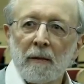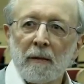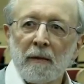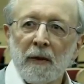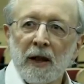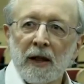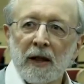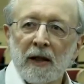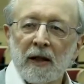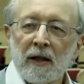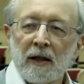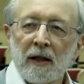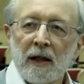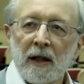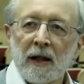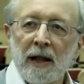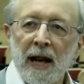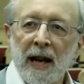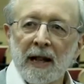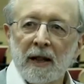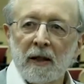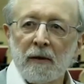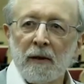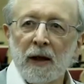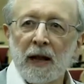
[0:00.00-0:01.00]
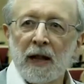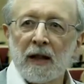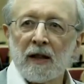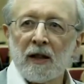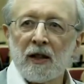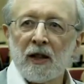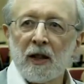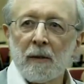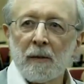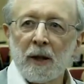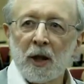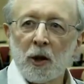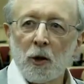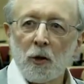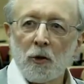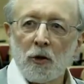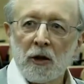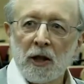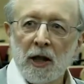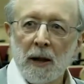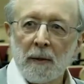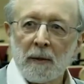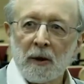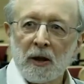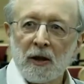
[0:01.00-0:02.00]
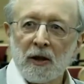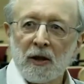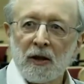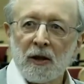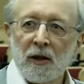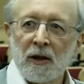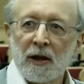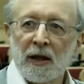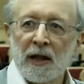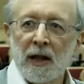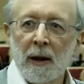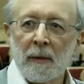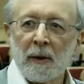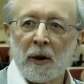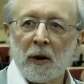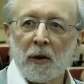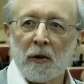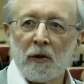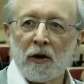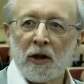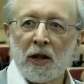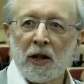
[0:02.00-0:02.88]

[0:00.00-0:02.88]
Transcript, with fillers: that it can activate CB2 receptors, cannabinoid